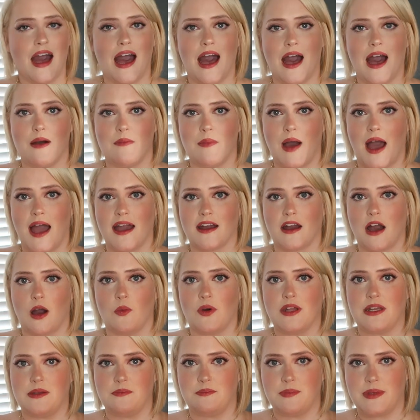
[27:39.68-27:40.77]
Um, I got
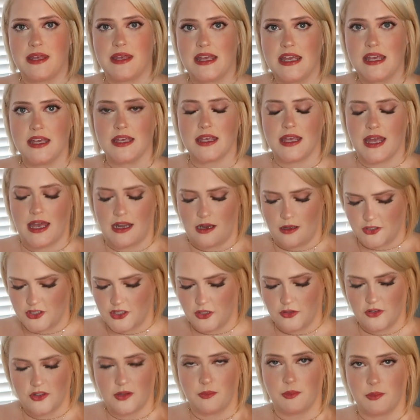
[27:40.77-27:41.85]
one in pink and I'll
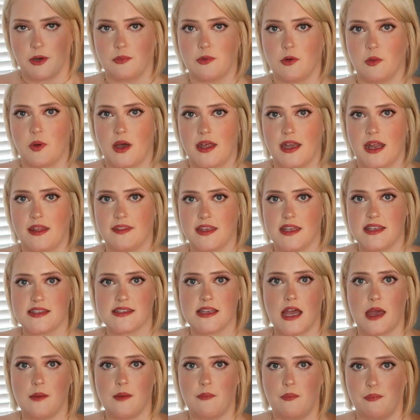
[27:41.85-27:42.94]
show you the purple one. These
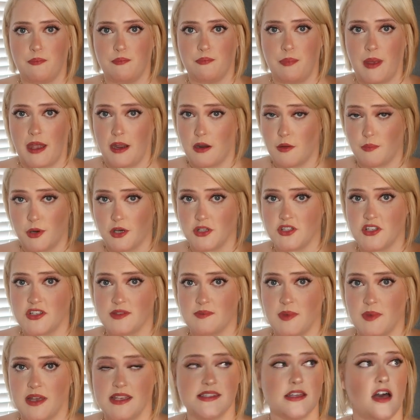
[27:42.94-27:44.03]
I purchased
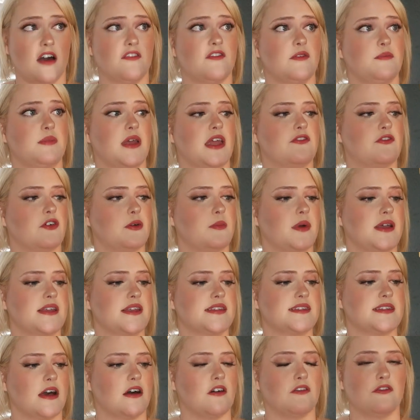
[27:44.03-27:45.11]
myself and paid for
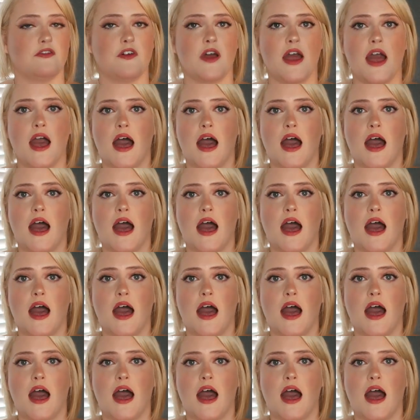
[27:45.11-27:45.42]
myself.